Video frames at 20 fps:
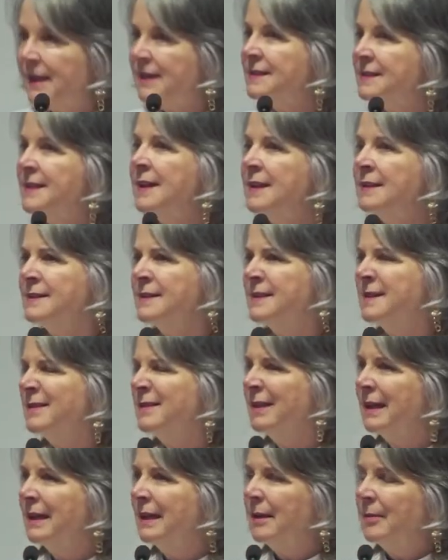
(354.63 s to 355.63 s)
says,
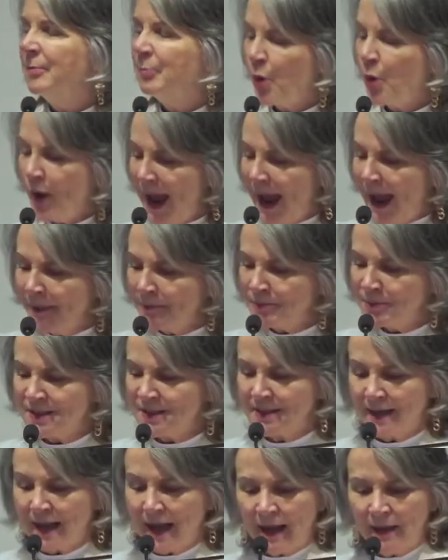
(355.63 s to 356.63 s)

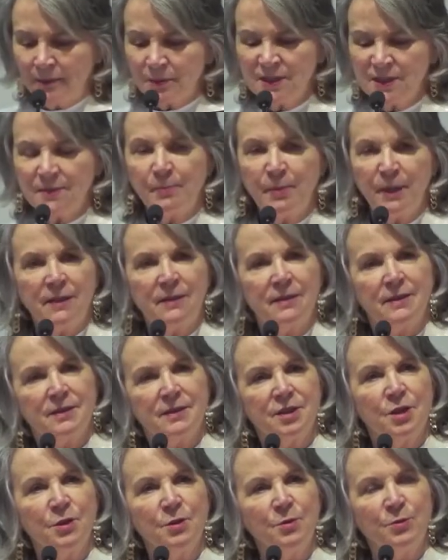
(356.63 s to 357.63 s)
"Perhaps I was a bit
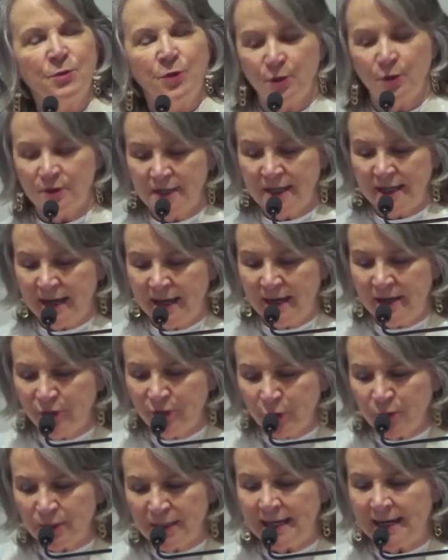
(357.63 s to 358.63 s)
too
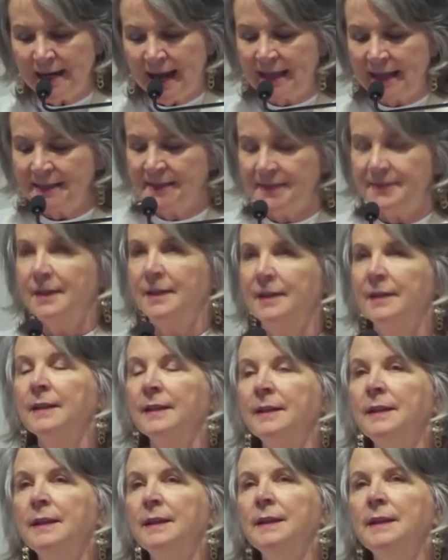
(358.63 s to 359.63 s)
enthusiastic,
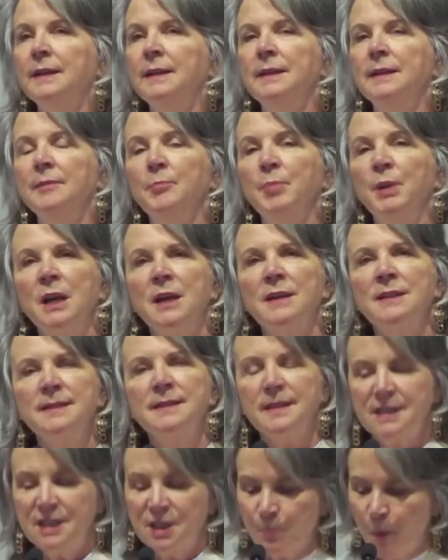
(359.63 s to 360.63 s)
because a
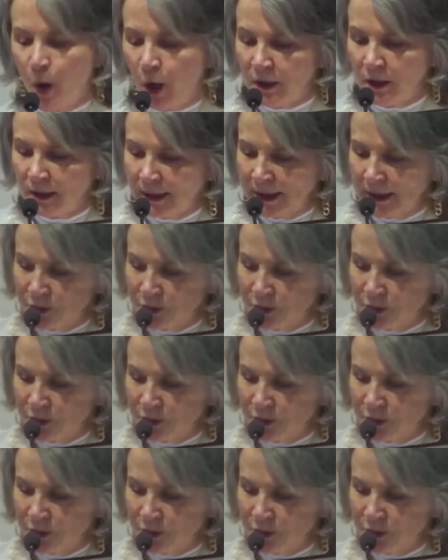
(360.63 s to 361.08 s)
smartly